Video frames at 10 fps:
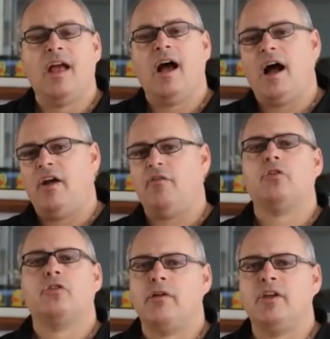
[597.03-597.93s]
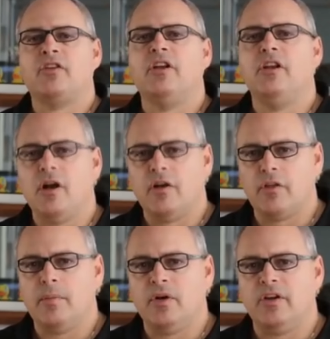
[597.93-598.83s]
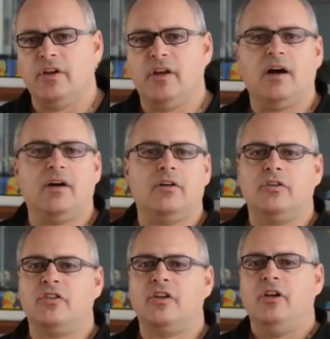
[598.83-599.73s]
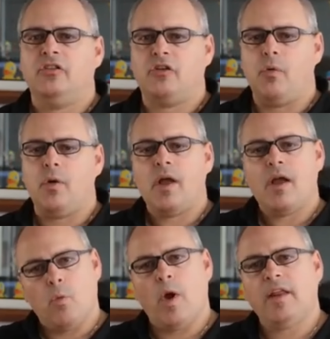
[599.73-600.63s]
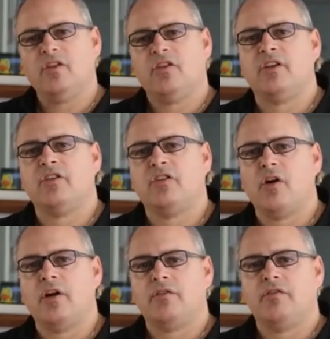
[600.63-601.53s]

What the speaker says: I've also raised another $1 million. So when this Kickstarter